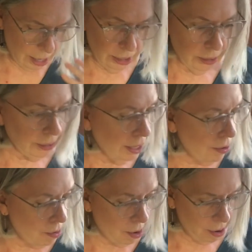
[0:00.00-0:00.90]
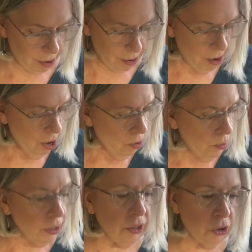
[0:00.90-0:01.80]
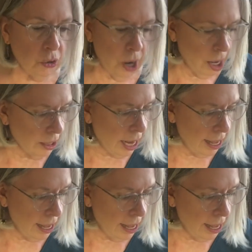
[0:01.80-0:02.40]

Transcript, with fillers: I use a, a real strong